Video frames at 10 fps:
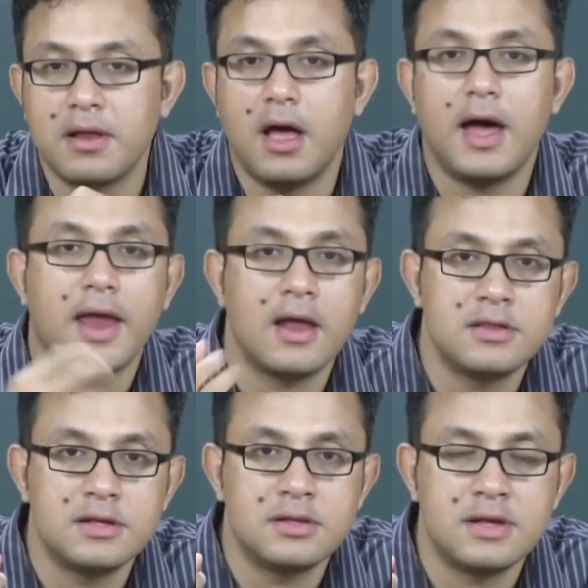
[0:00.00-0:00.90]
being higher
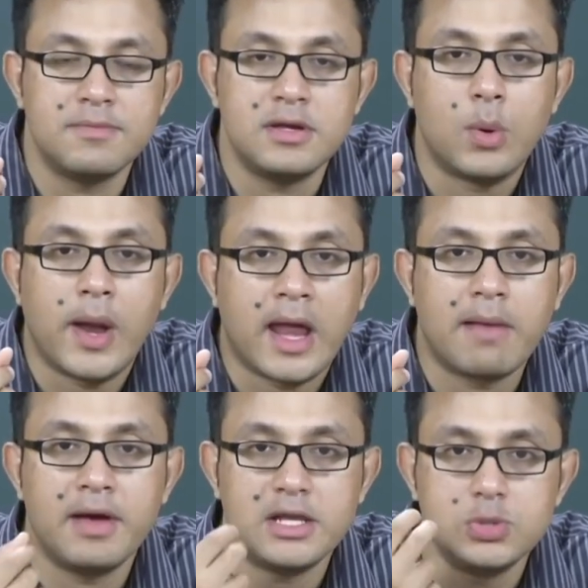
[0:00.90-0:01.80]
than them in
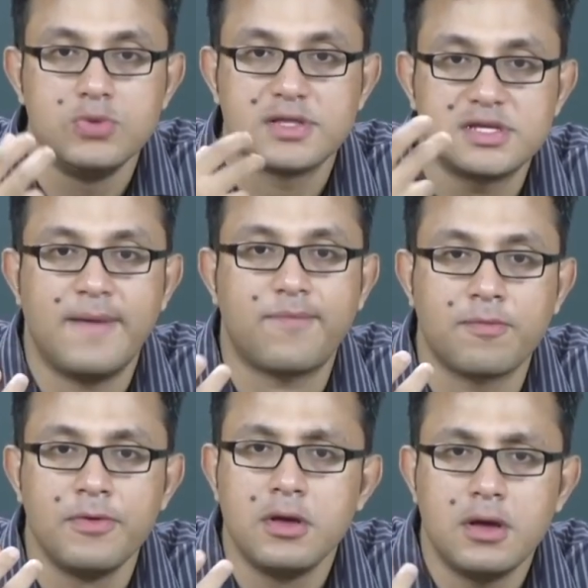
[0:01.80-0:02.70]
rank by two
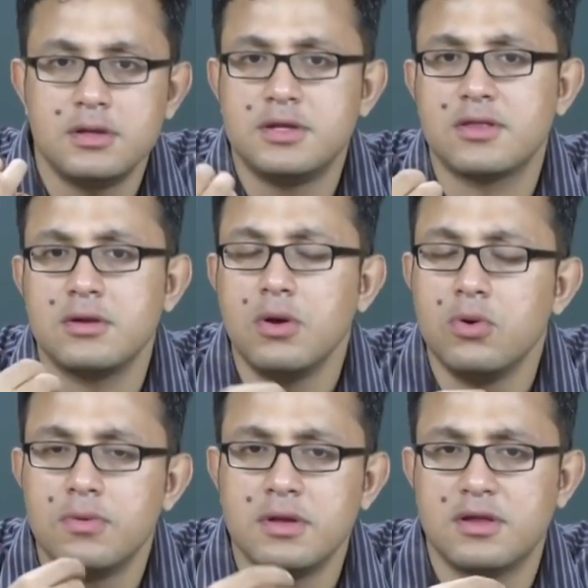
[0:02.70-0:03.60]
steps, it doesn't
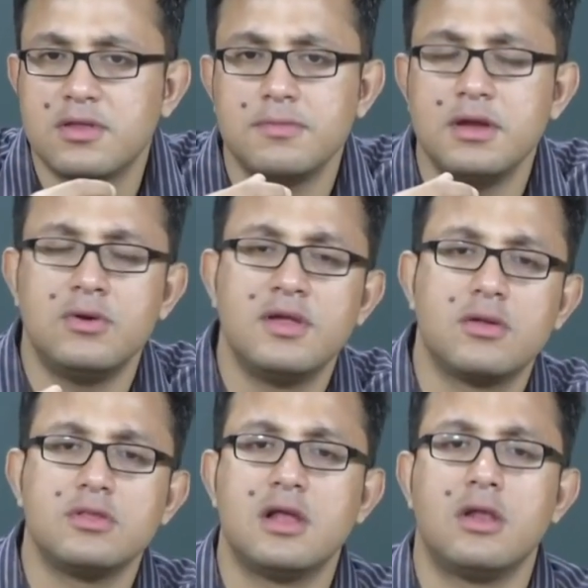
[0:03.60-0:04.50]
owe, it doesn't, you know, it's
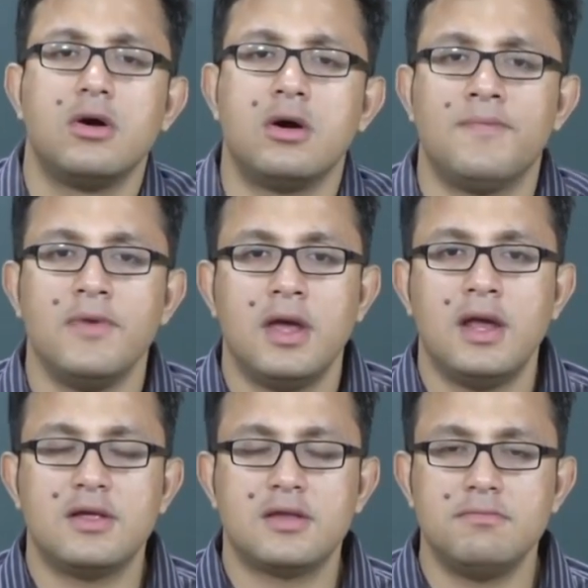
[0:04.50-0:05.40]
not their lord.
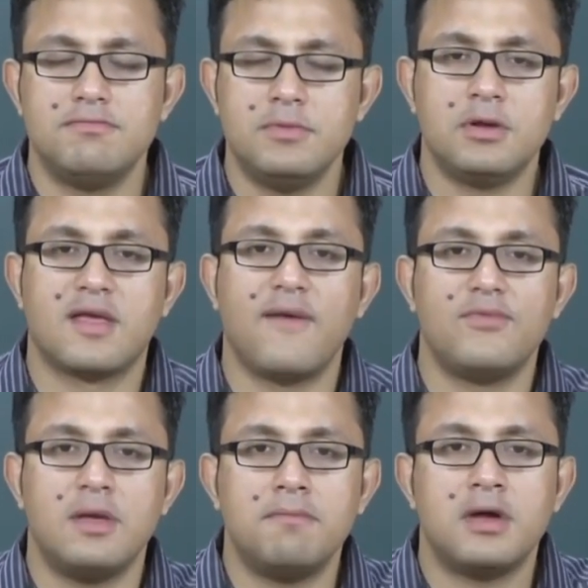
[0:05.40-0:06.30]
He doesn't, you know,
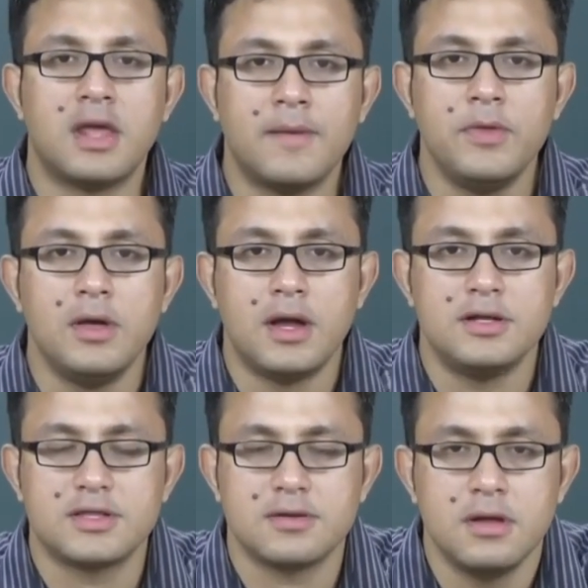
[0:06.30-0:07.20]
give them money. He
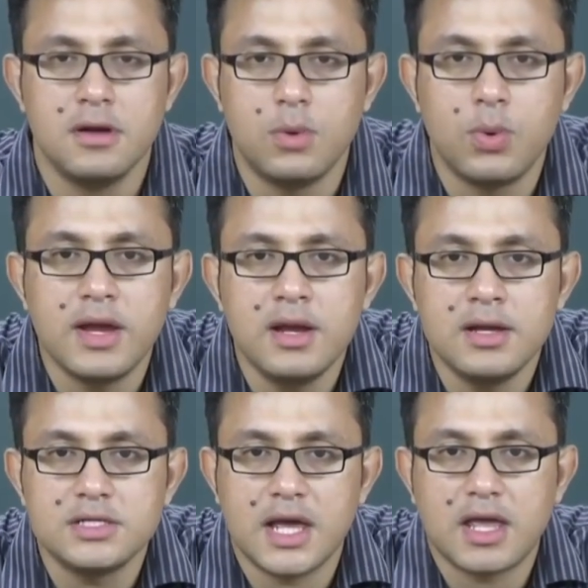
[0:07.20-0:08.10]
doesn't
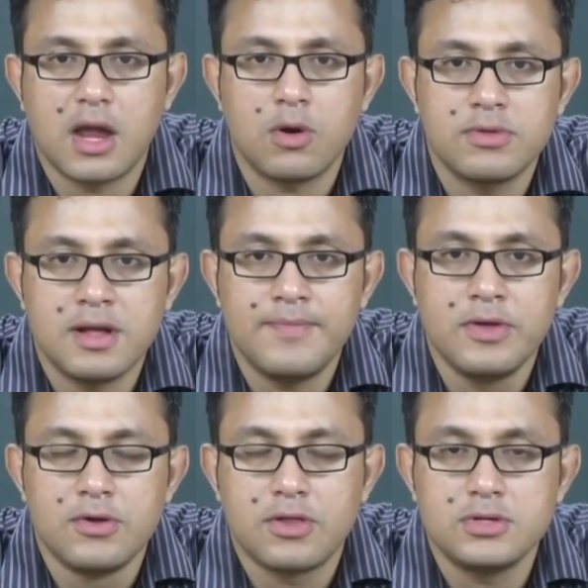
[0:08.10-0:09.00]
really take care of them.
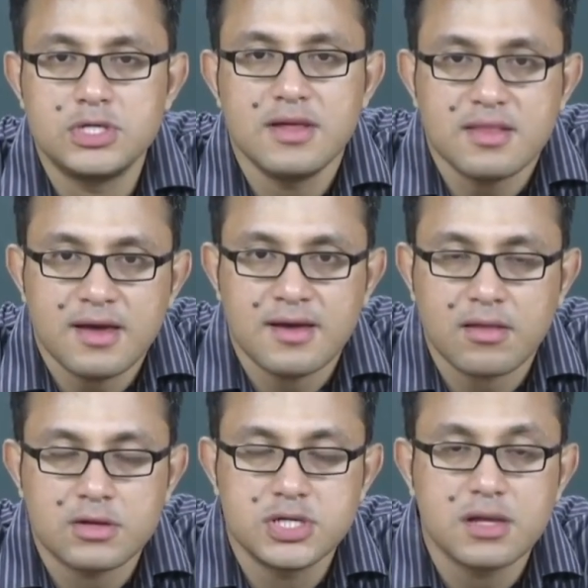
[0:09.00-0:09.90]
So she
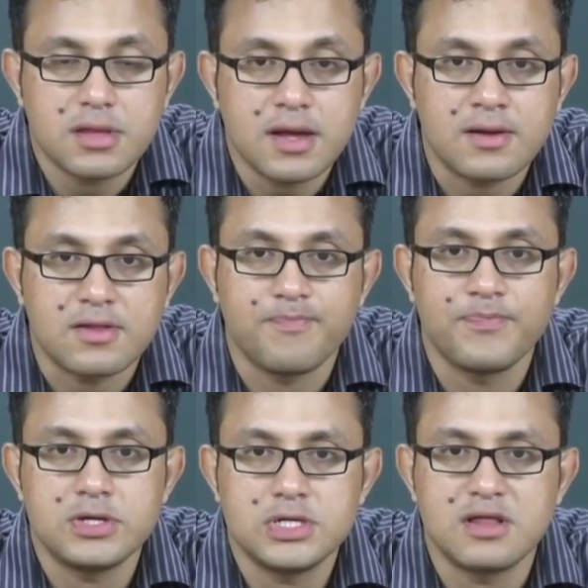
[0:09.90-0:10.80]
says, she thinks
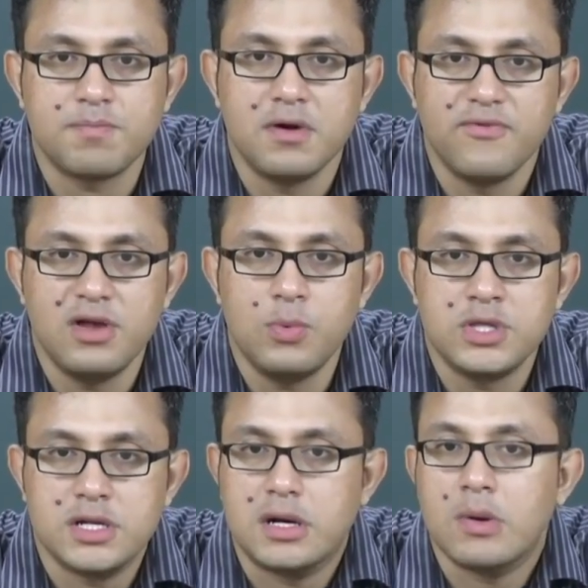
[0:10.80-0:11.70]
that she's perfectly
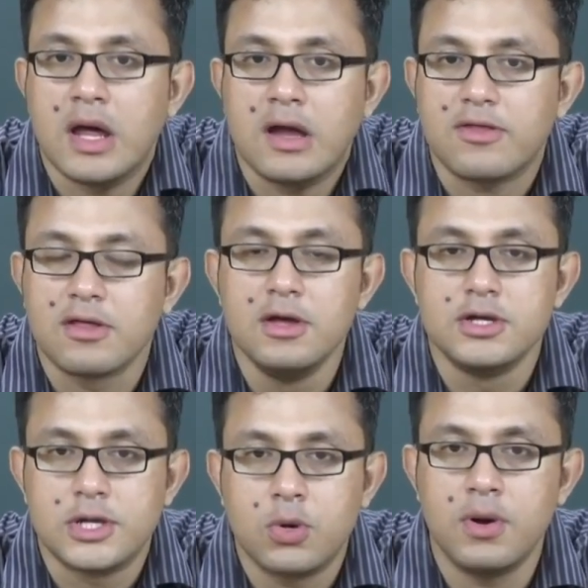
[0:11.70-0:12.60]
within her rights
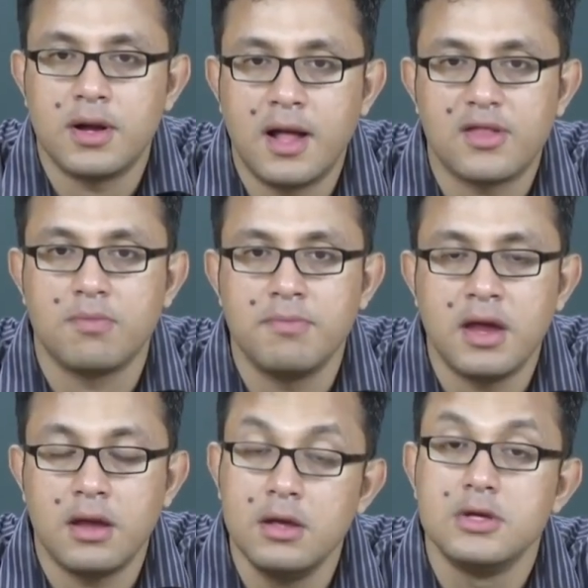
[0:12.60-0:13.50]
to go and ask
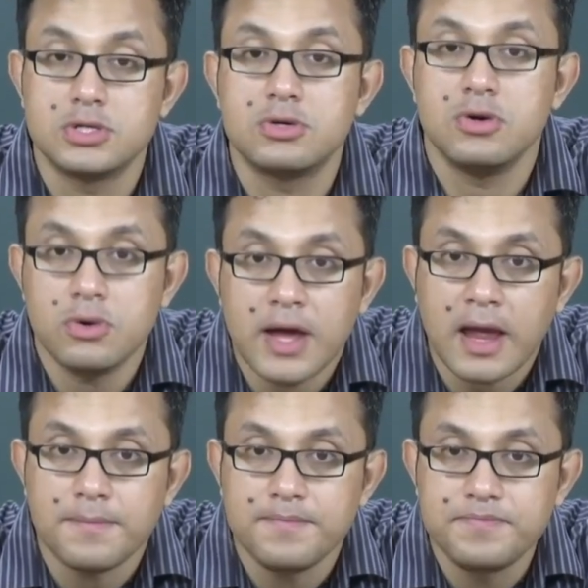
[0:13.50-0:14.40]
Mir to go away.